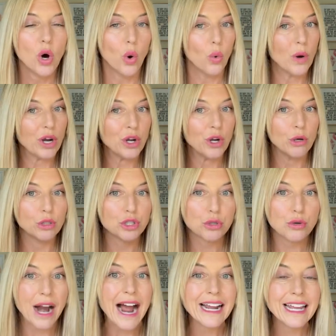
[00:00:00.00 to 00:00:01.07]
where no
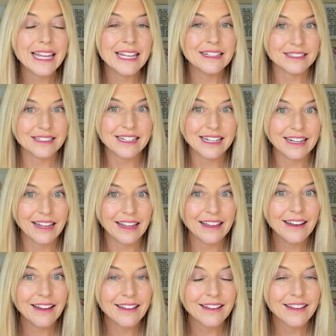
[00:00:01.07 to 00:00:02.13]
tracking is
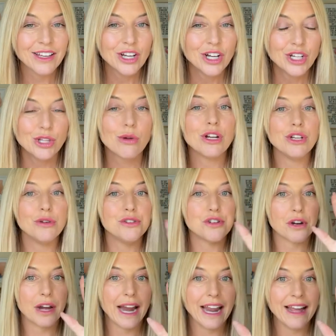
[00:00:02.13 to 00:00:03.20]
needed. You can use
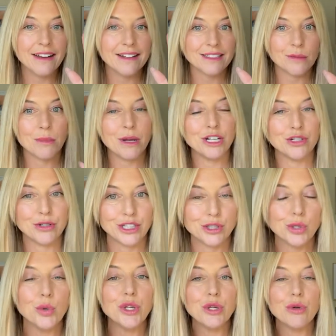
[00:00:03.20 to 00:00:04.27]
your hand as a measuring
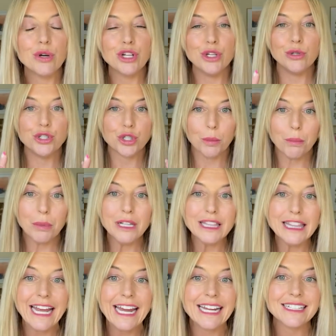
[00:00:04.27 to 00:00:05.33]
tool. You can use your
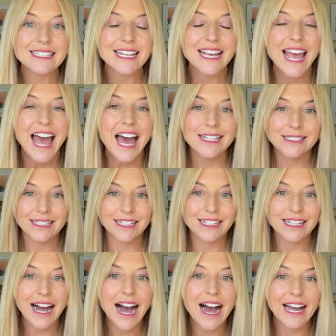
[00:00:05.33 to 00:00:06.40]
plate as a
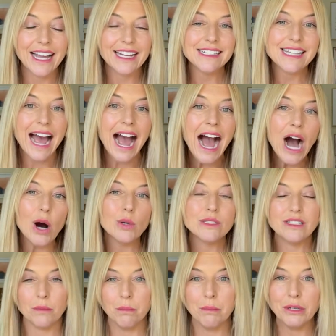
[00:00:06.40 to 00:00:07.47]
guide to how
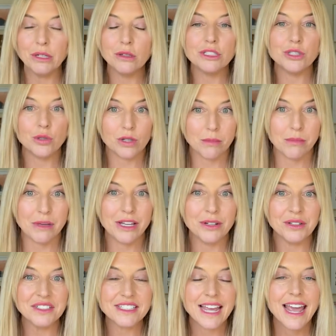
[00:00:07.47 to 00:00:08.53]
to build your
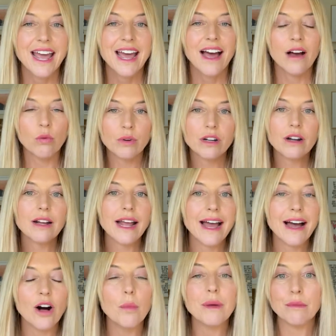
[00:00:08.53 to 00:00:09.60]
meals. And we're going to
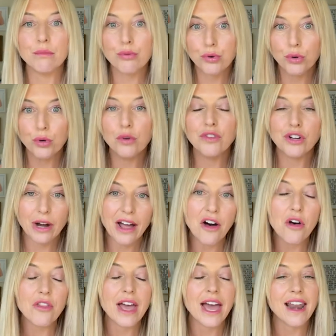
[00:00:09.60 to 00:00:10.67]
help improve your
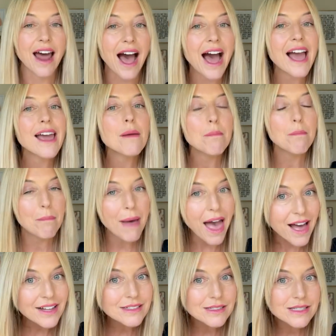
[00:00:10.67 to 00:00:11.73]
health. And I
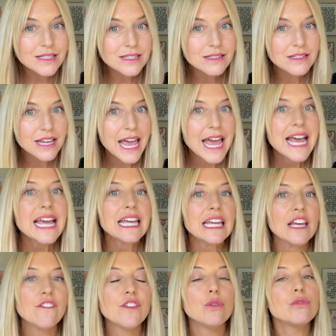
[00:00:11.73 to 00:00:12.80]
bet
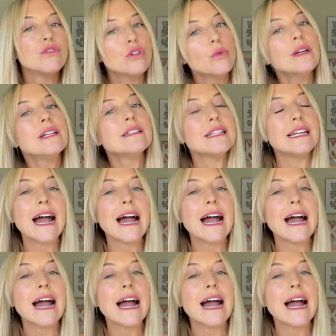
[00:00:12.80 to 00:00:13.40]
if you do indeed